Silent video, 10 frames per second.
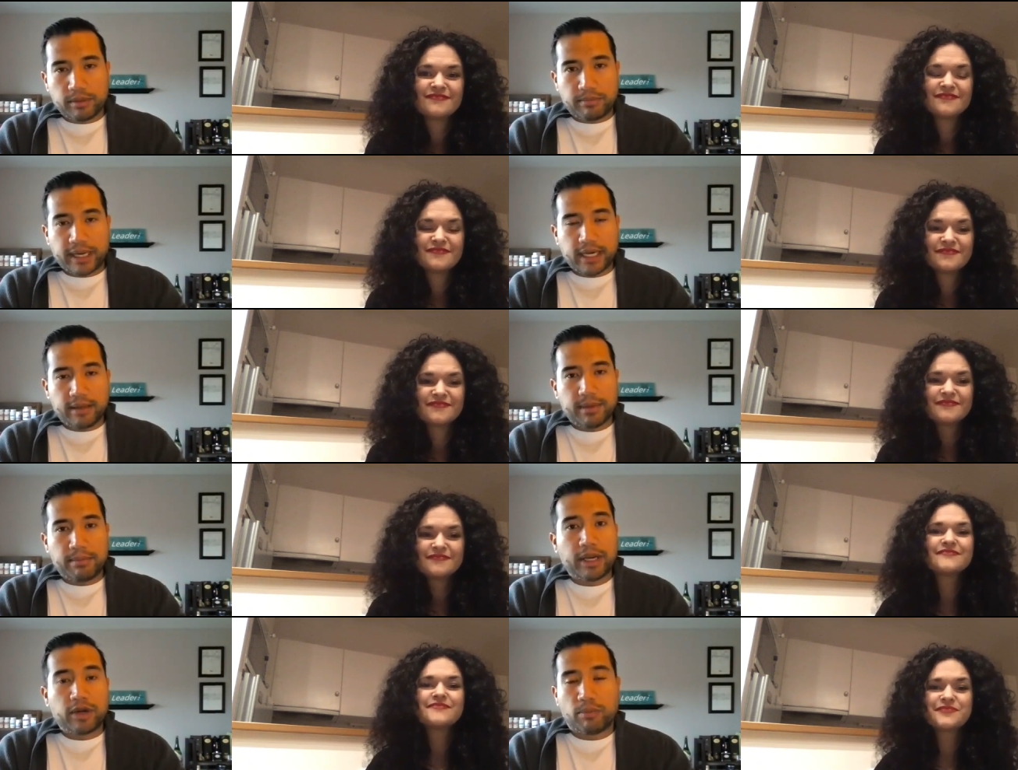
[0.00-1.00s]
Speaker 1: my name in
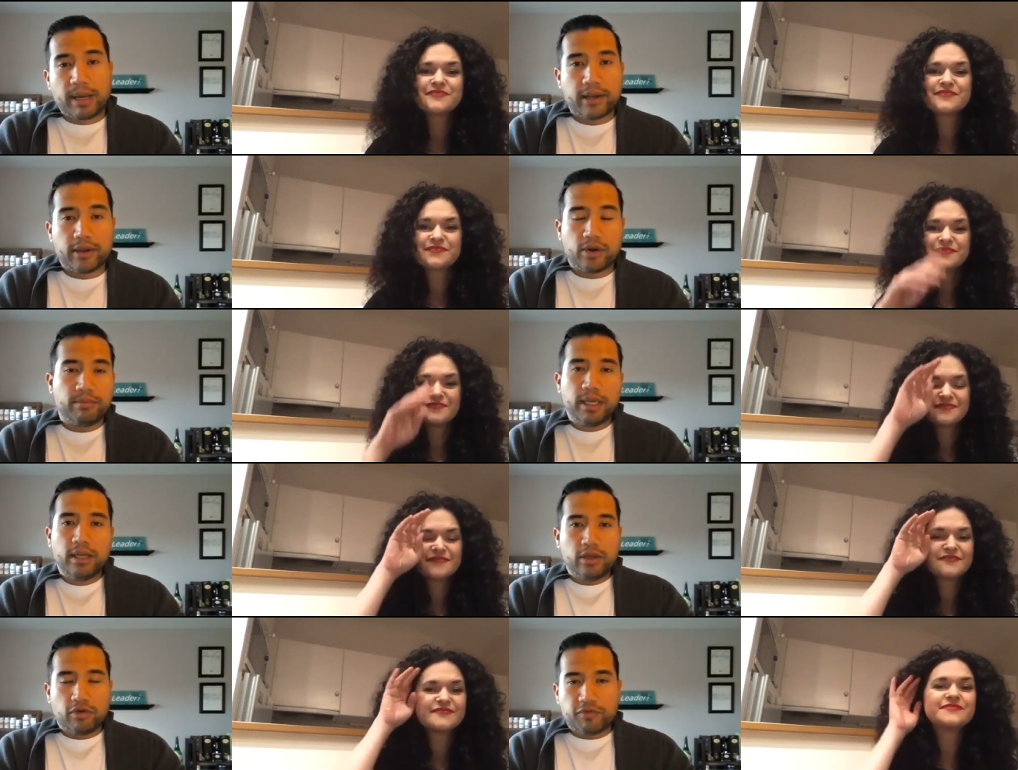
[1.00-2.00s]
microbiome,
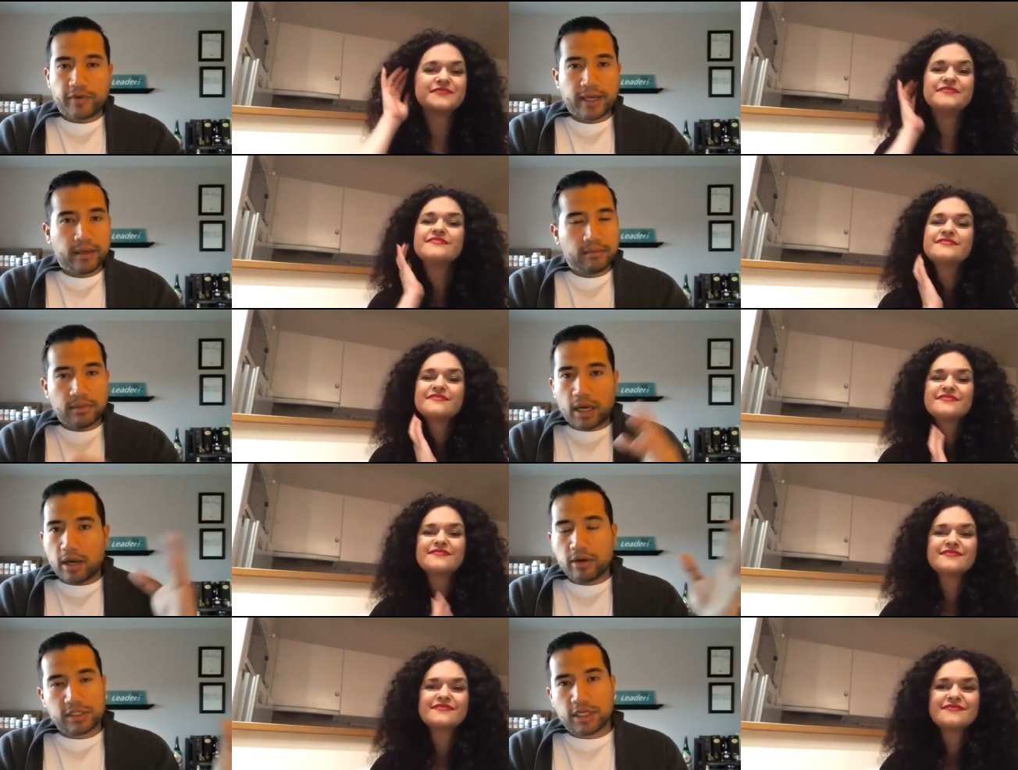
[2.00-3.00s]
you'll mm-hmm. find
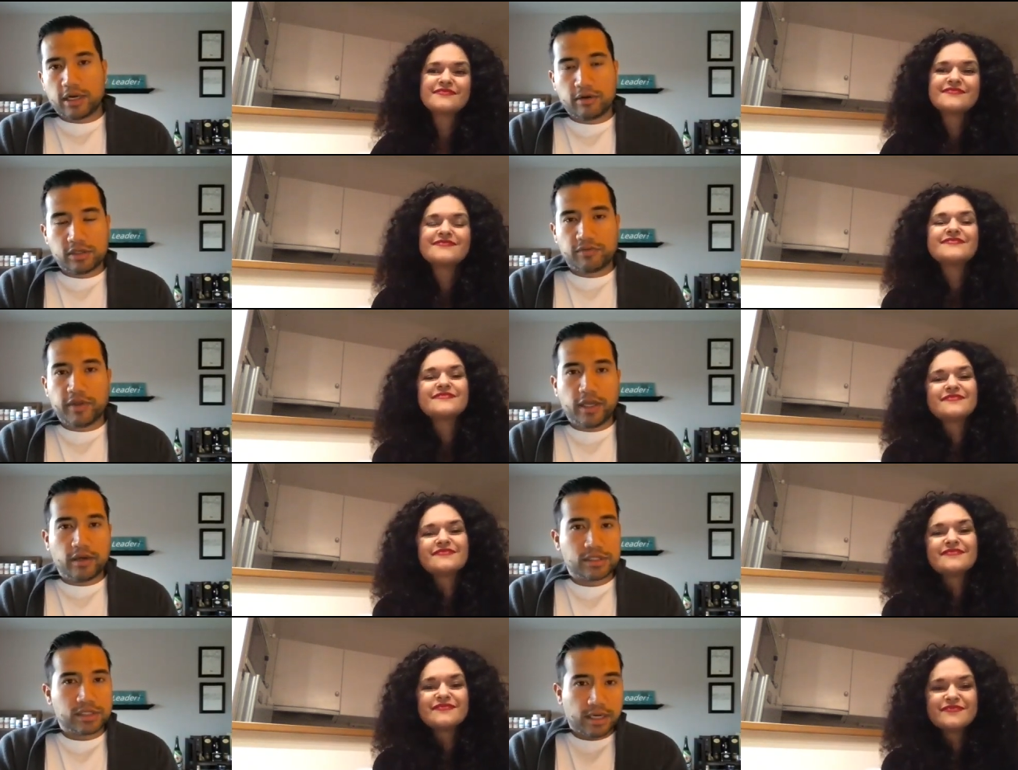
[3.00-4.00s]
hundreds and hundreds of videos,
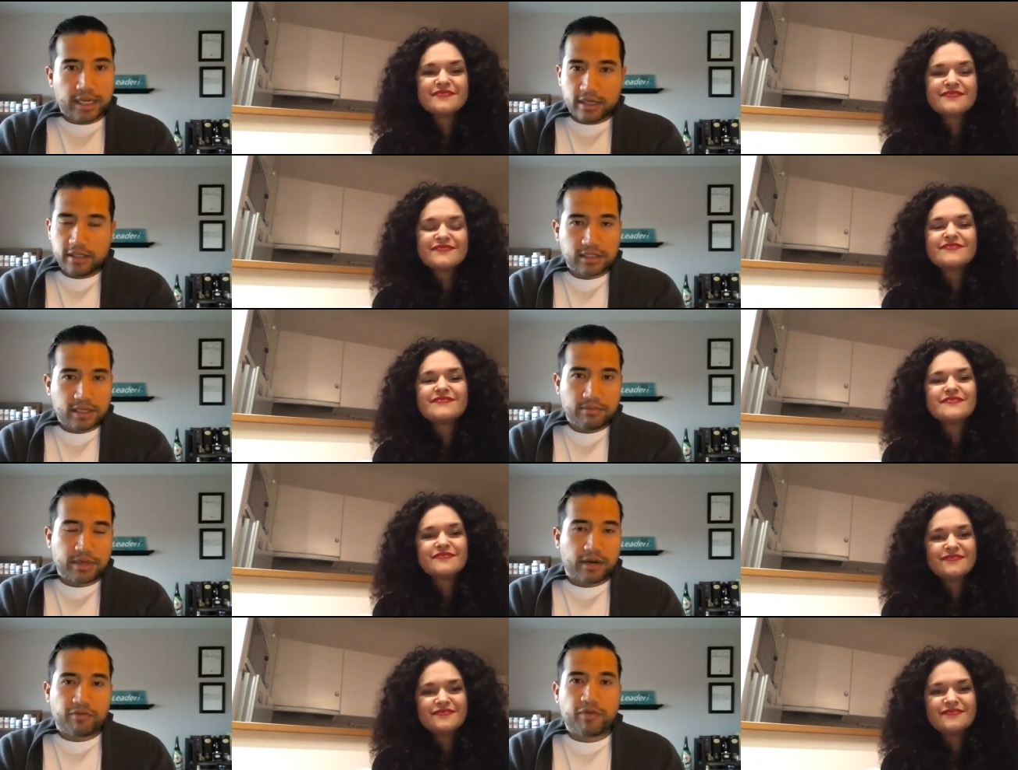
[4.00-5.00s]
a lot of these kind
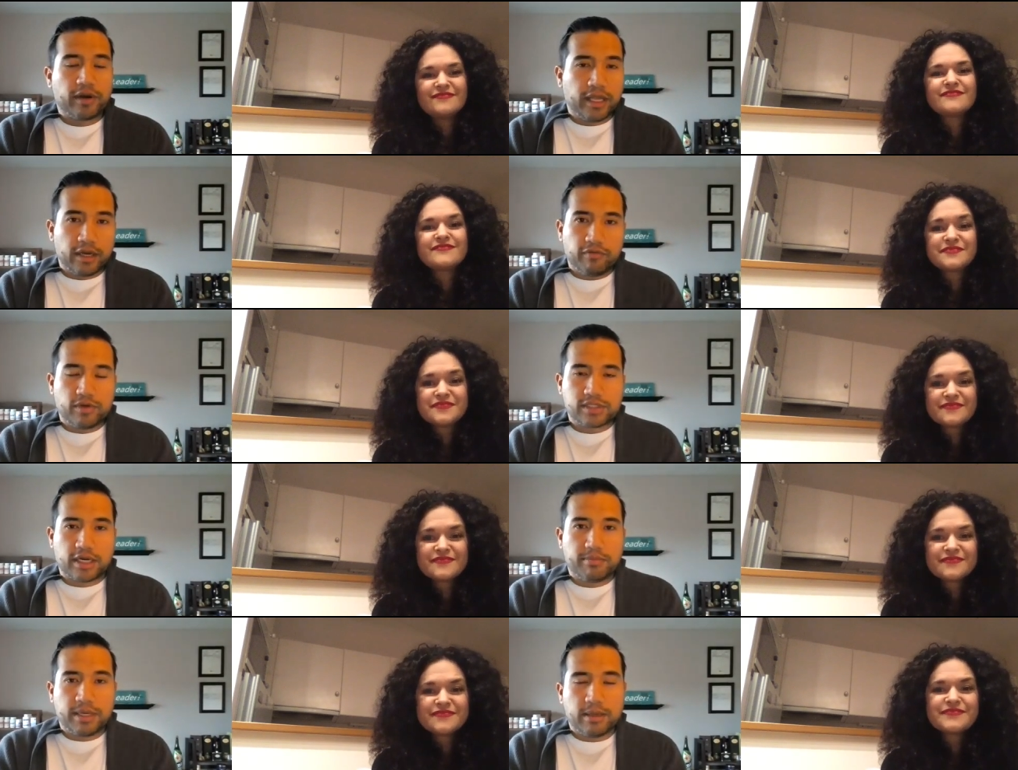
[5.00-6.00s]
of fun interviews that I've
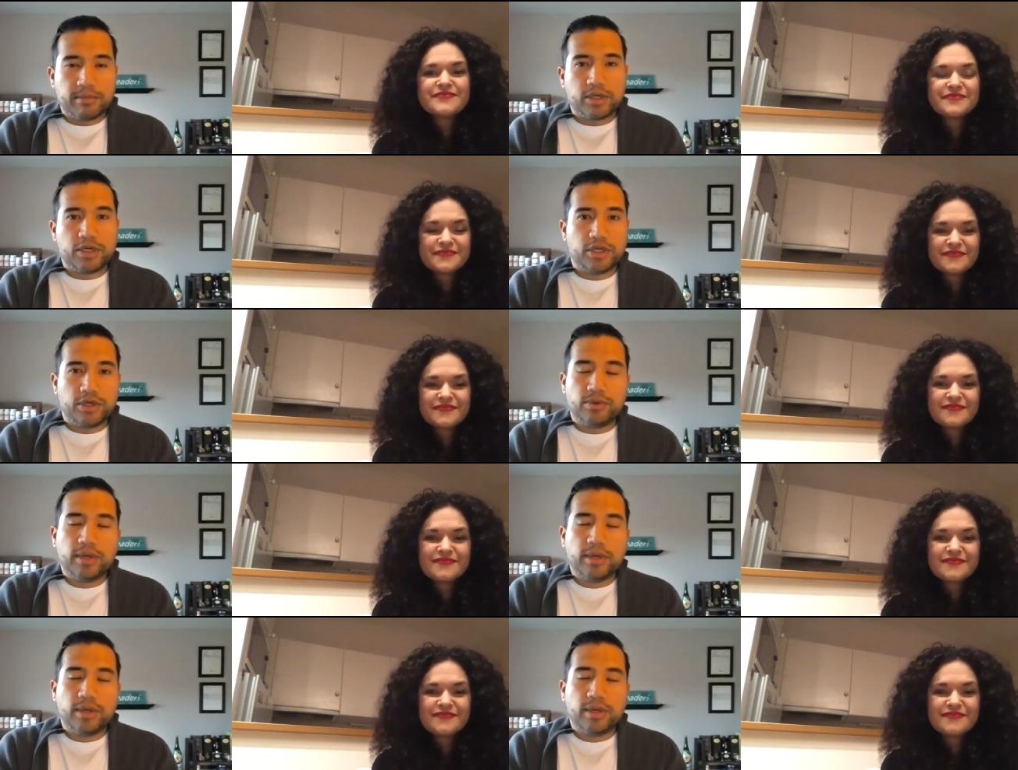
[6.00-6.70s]
been able to do.